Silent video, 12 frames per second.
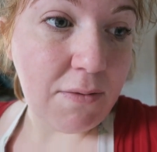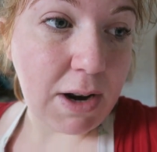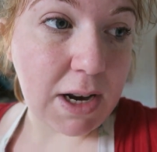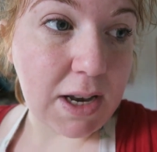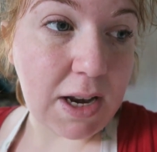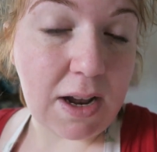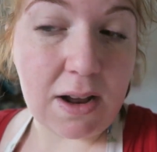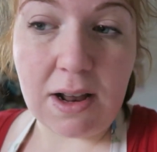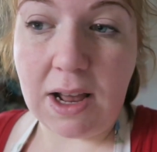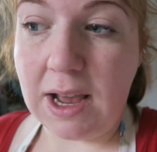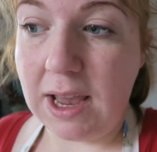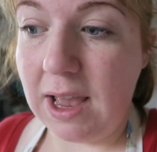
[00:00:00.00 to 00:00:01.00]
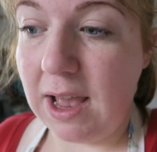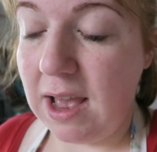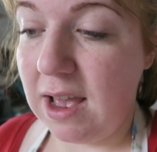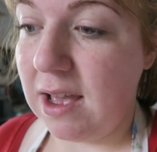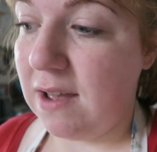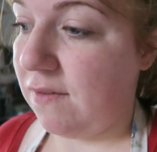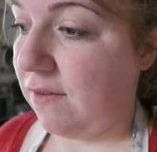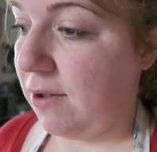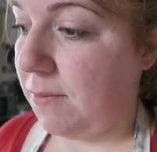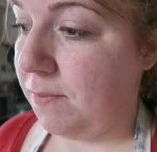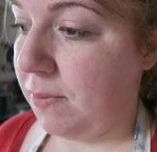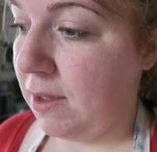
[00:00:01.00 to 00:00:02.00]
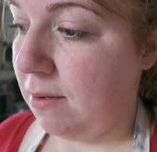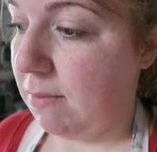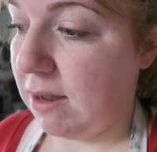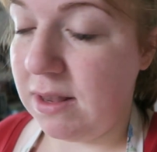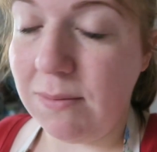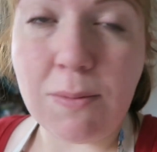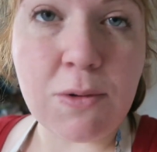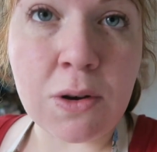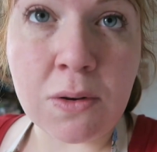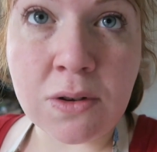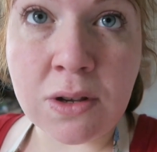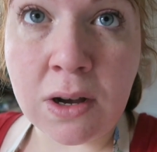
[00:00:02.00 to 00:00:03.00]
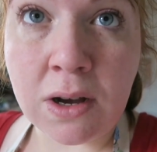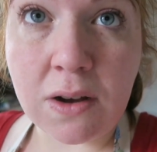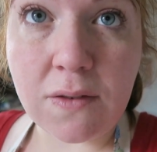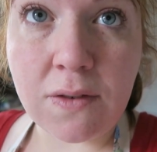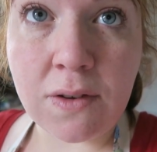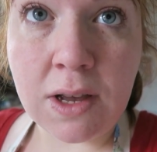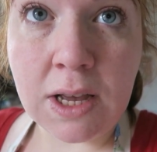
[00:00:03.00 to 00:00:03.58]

right now I have maximum dose of